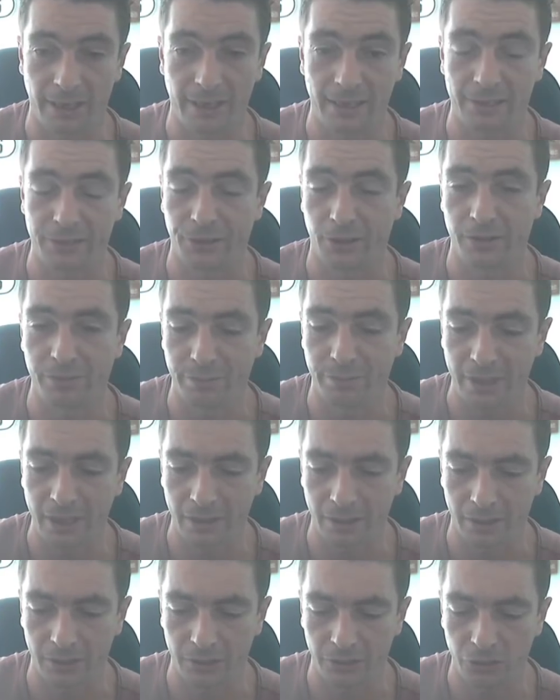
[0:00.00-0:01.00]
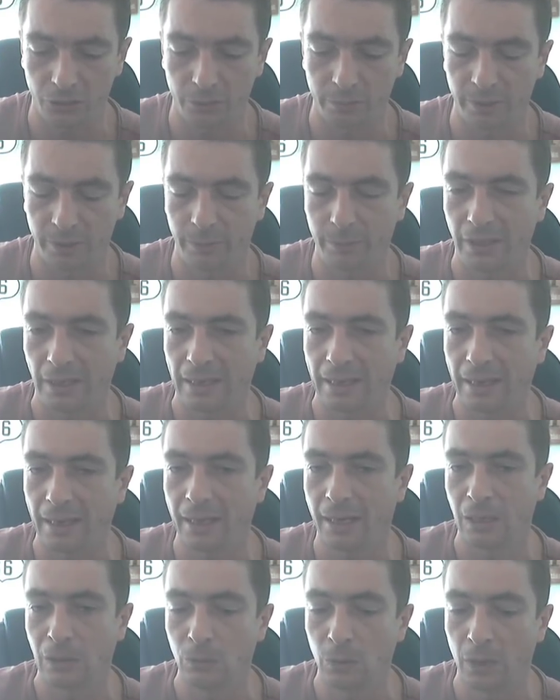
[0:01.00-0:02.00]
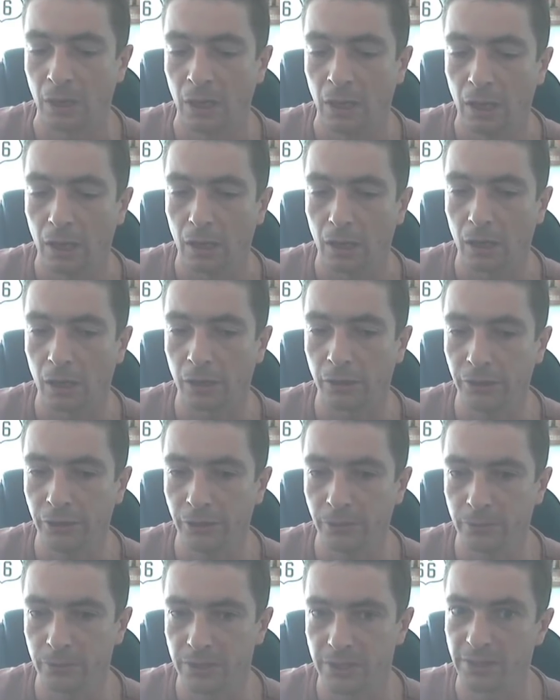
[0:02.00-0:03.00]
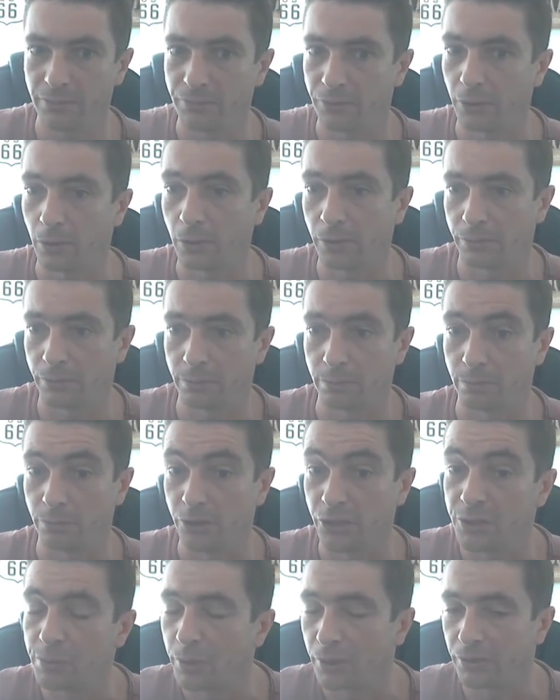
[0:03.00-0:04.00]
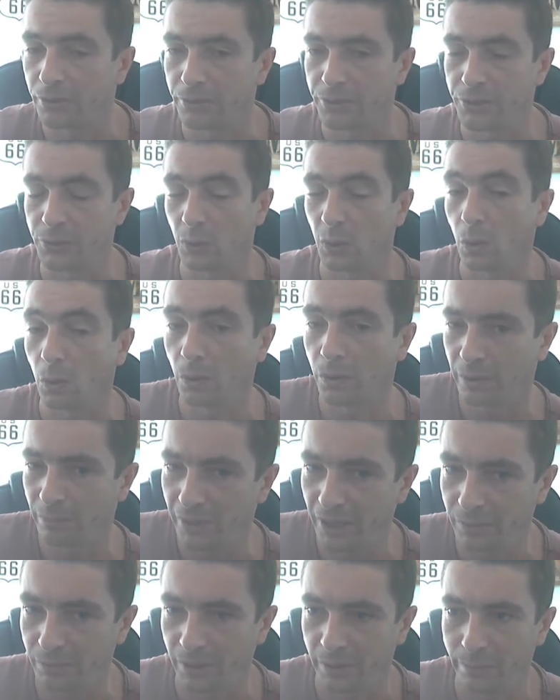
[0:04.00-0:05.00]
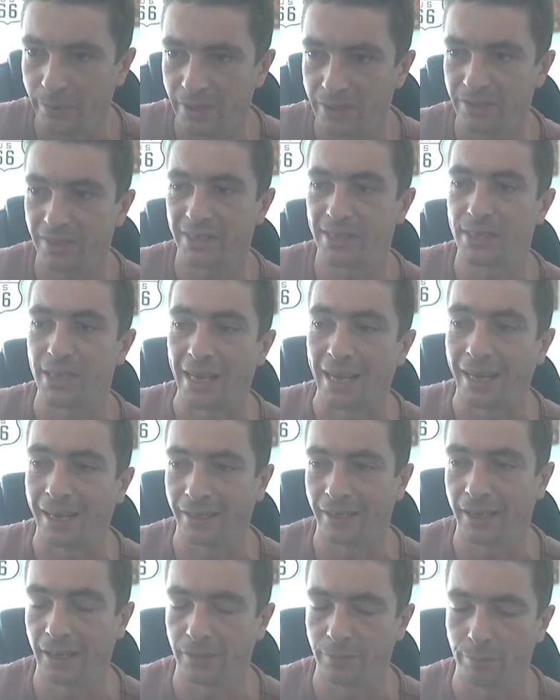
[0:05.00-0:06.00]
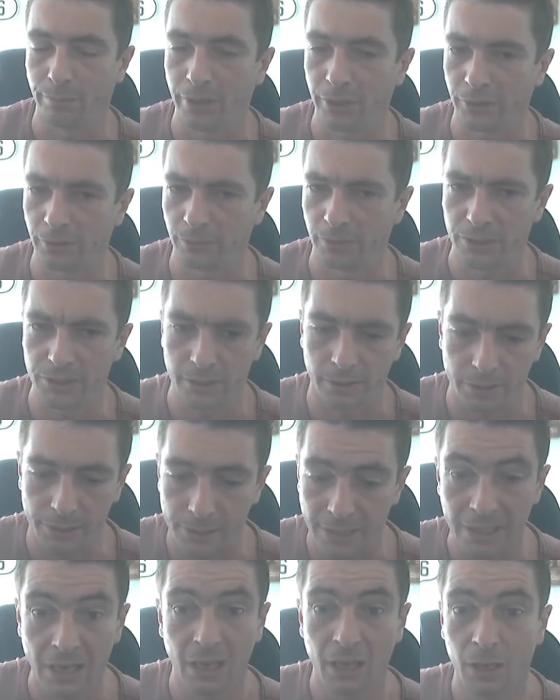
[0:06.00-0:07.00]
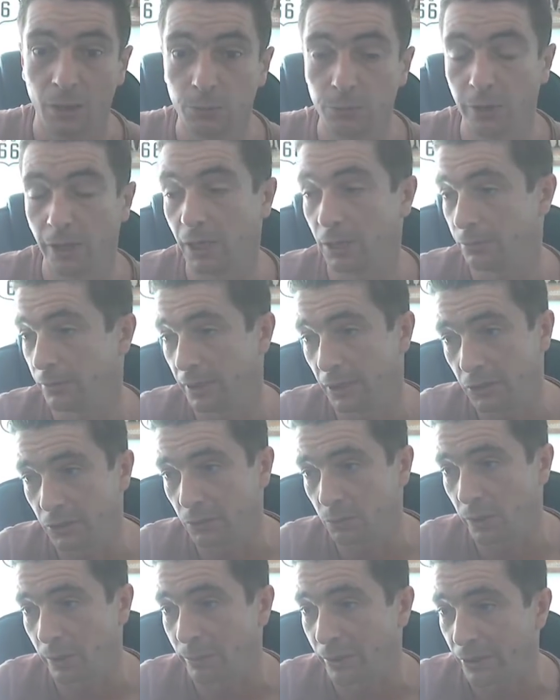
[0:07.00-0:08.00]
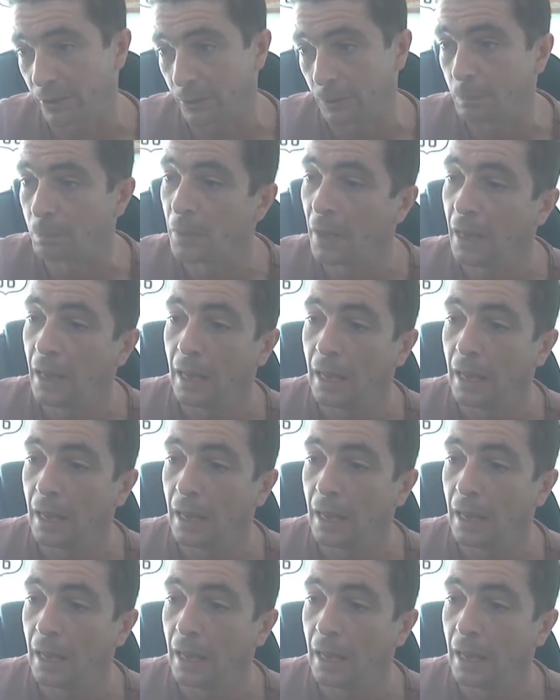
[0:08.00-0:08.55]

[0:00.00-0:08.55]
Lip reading: held nothing back. I showed people how I use different autoresponders to automate my business and getting better results. Really, really good webinar.